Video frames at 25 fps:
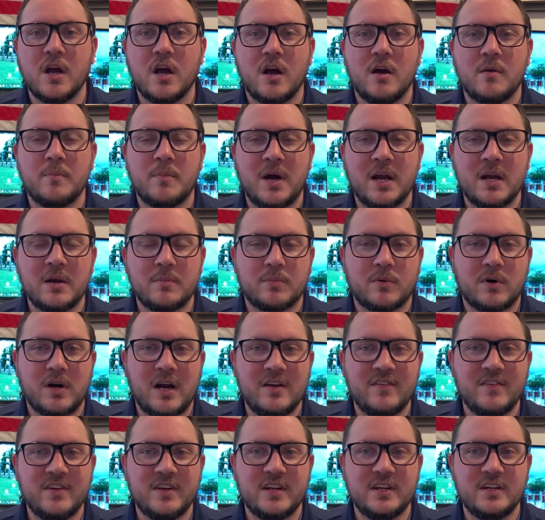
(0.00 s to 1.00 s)
by a
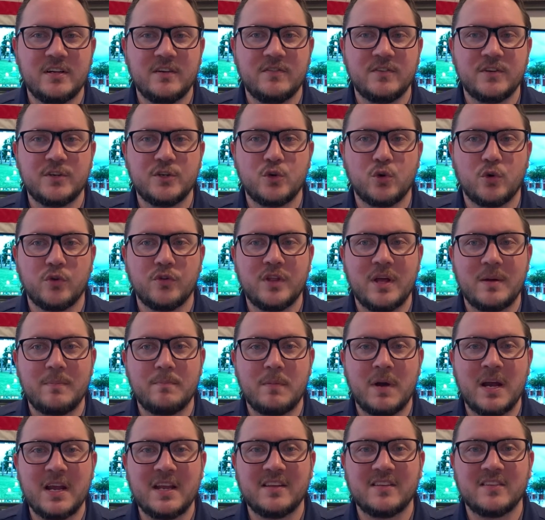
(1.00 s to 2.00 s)
private individual that
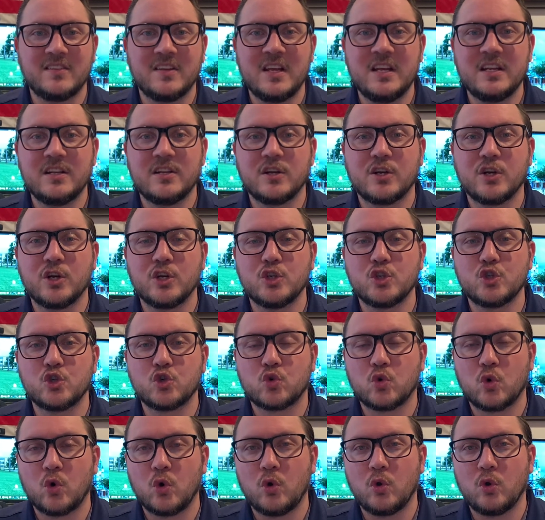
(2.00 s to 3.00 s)
might seek to
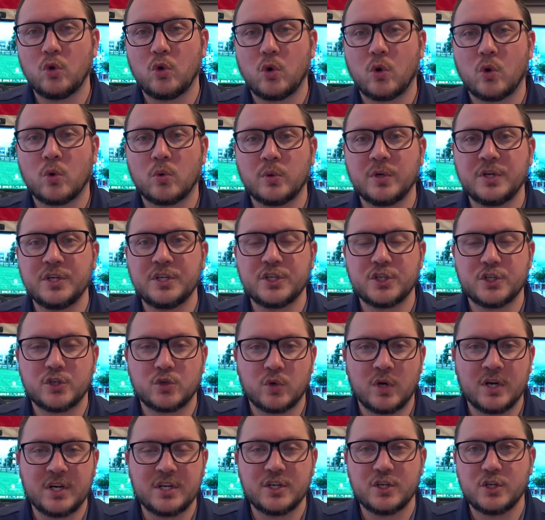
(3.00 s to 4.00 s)
control or
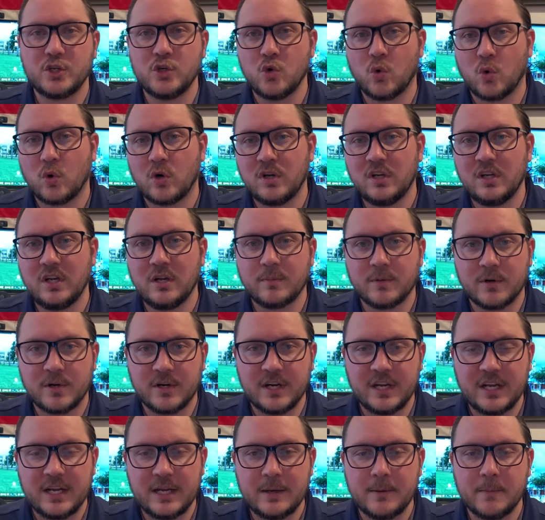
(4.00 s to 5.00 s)
restrict your
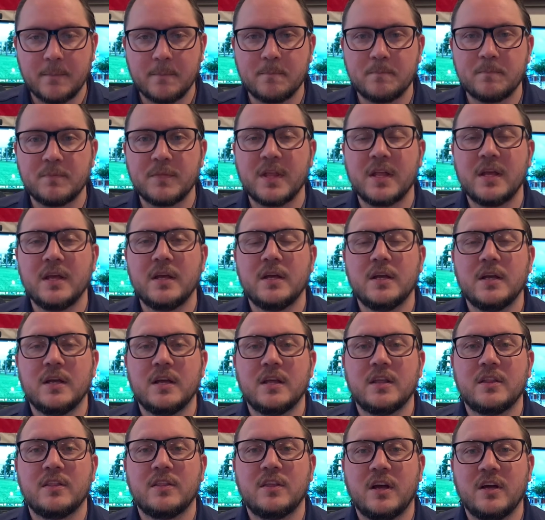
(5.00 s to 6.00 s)
liberty.
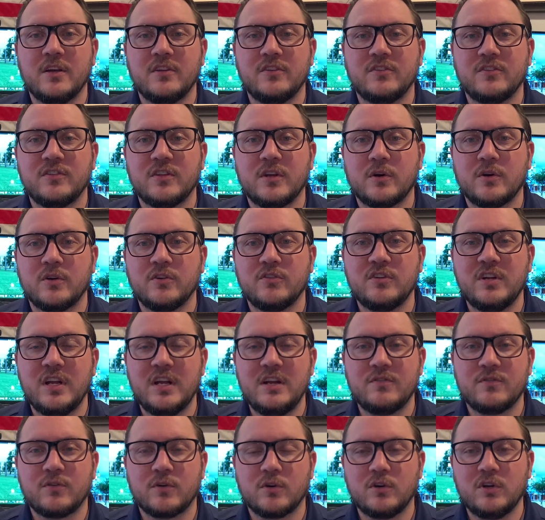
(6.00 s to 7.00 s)
Thus, there is
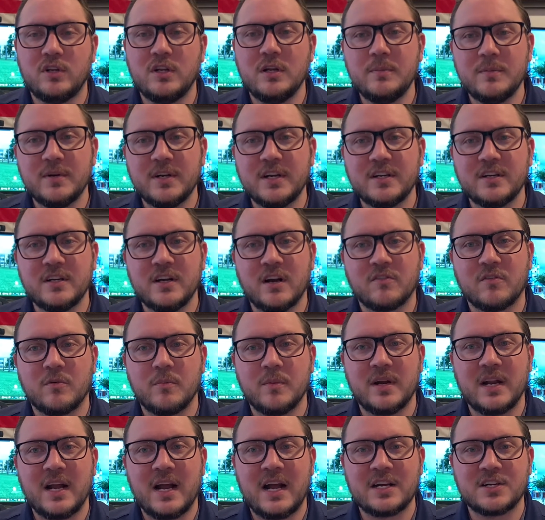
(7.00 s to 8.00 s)
need for limited
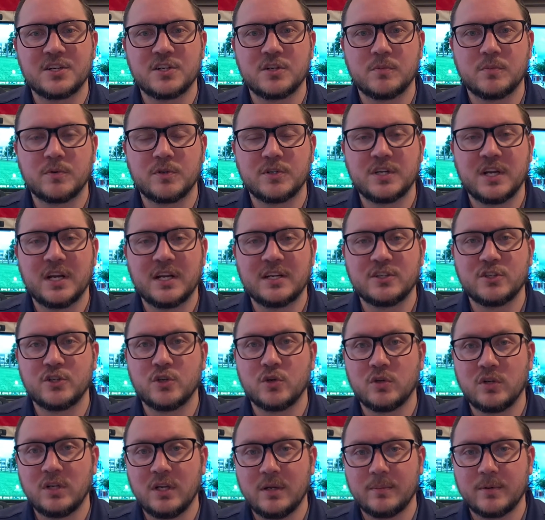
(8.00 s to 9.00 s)
government action to protect
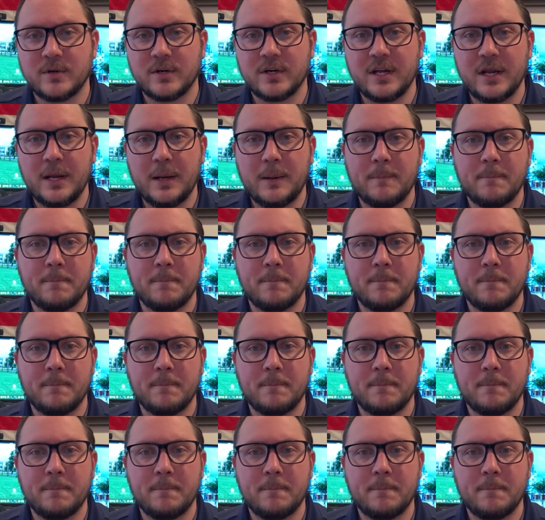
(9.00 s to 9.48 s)
your liberty.